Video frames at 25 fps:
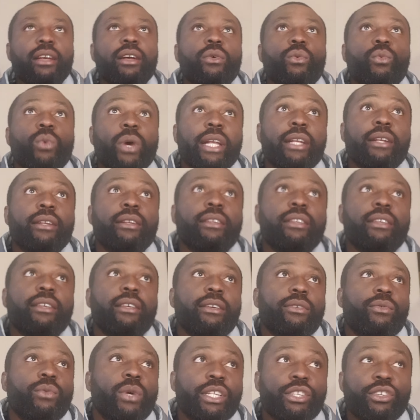When
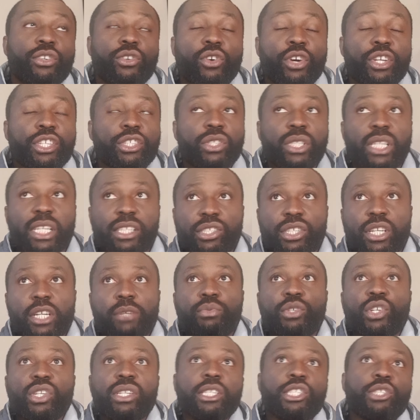when you go into the
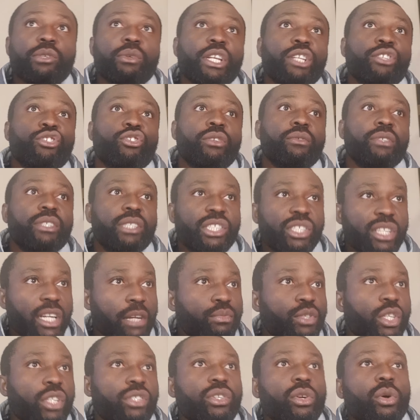scripture, the
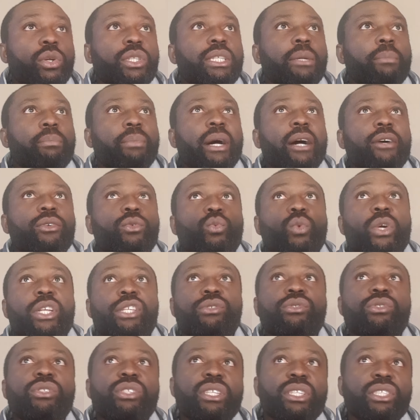scripture talked about when
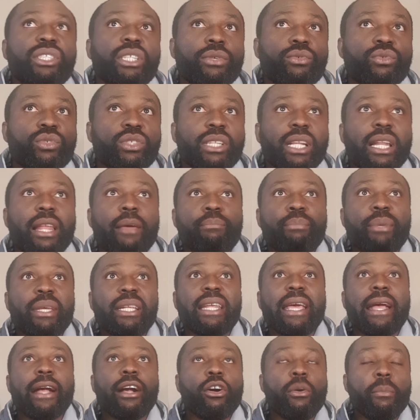you see Jerusalem being
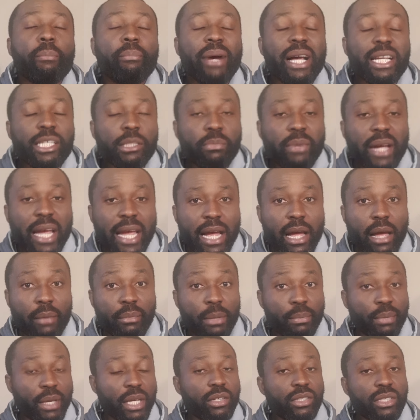encompassed by army,
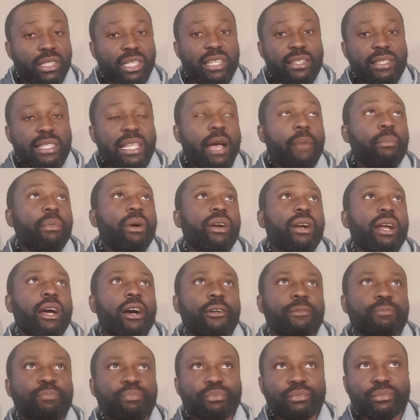because this time
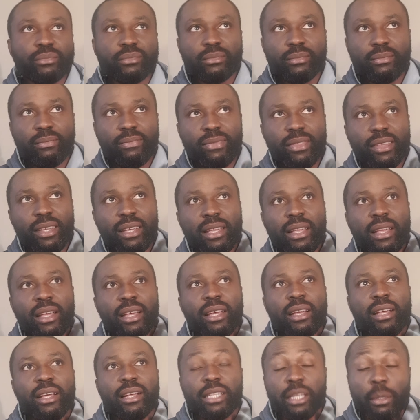around,
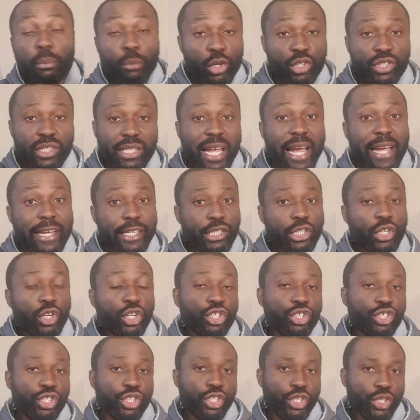the Most High is going
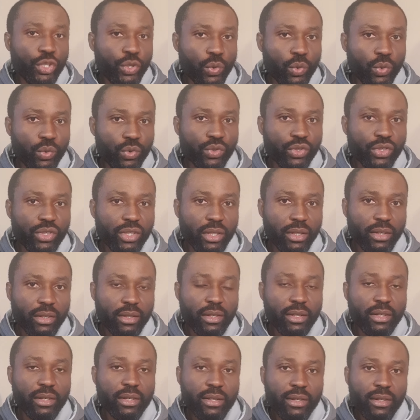to use
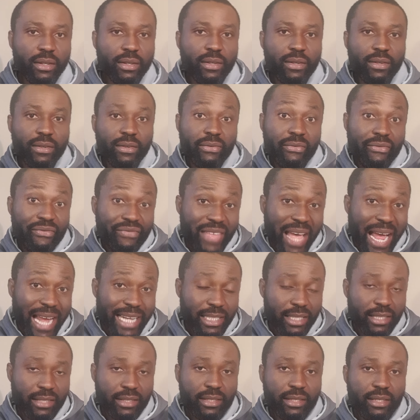
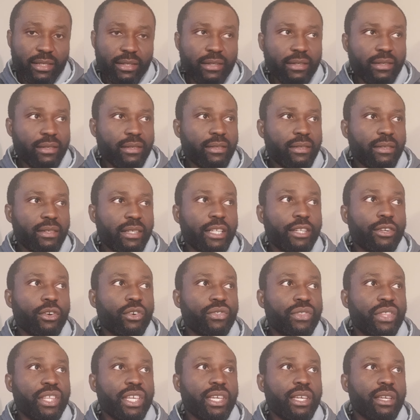that, you know,
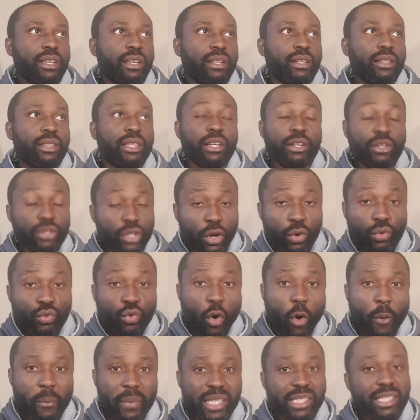the, the, the
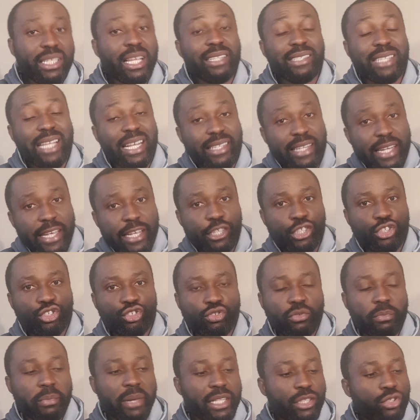Romans as an
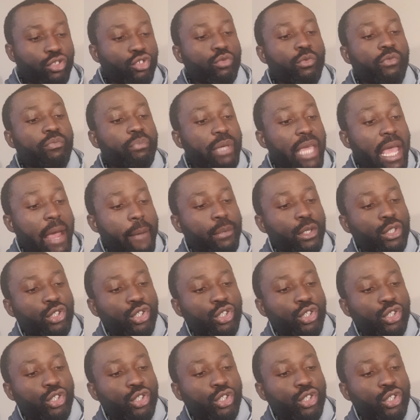instrument to be able